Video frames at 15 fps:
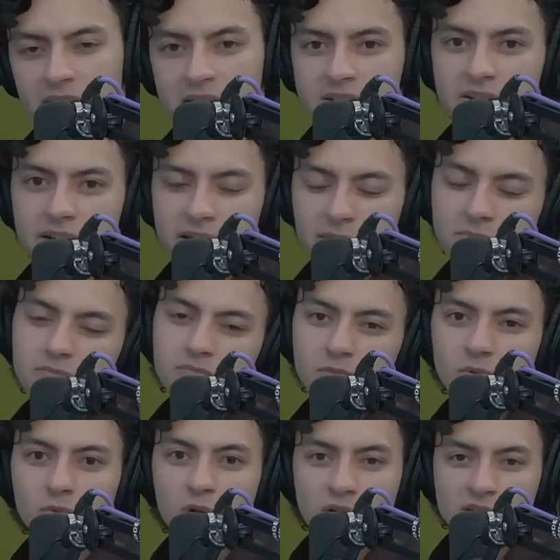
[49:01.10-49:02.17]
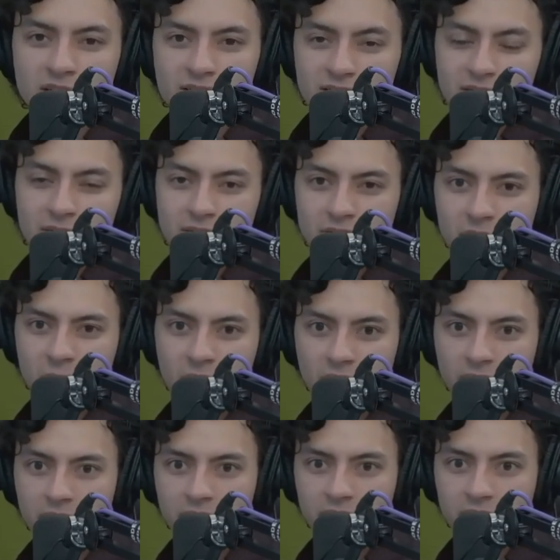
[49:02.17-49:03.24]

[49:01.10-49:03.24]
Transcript: this to get worse as the years go on?